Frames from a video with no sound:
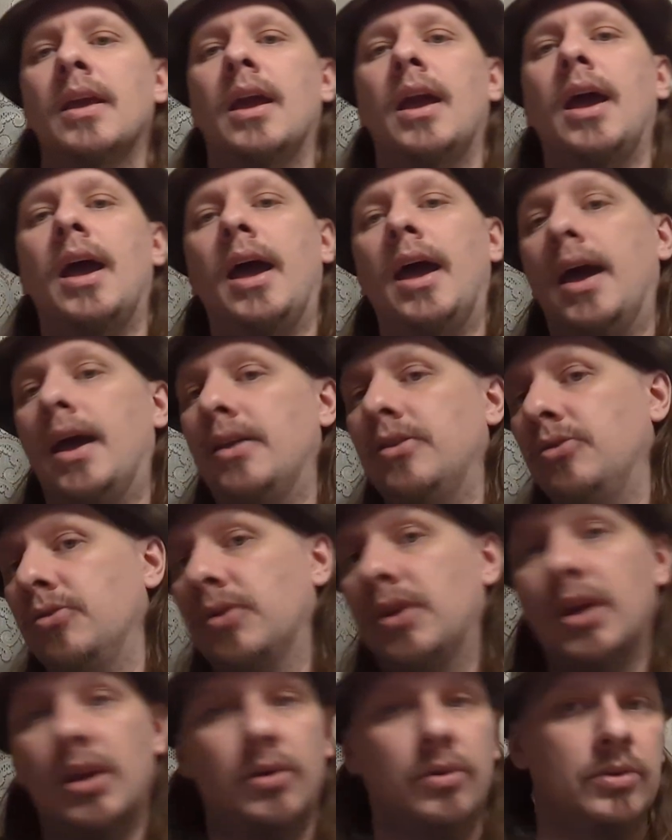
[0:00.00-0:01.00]
and you
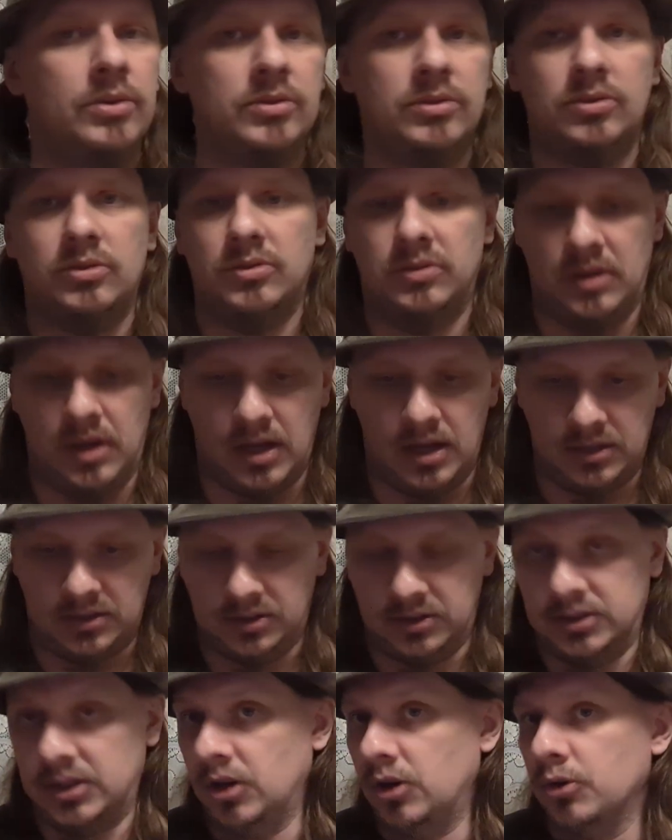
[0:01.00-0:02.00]
get a
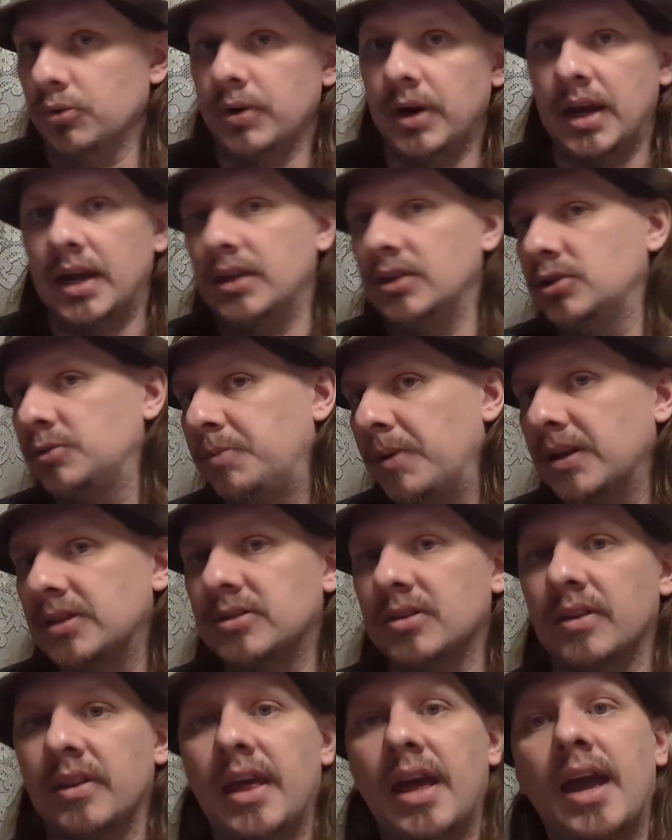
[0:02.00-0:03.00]
skill range
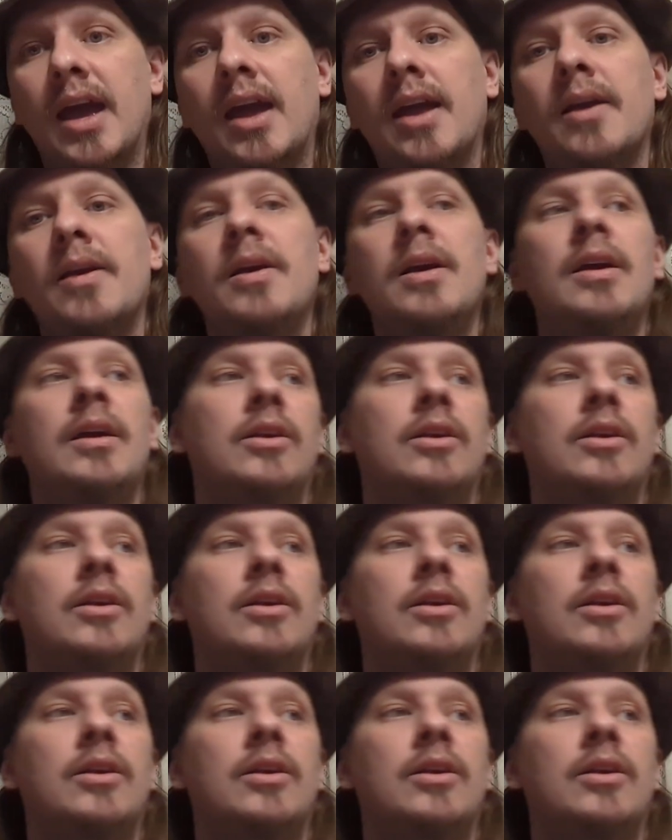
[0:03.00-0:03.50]
based on that.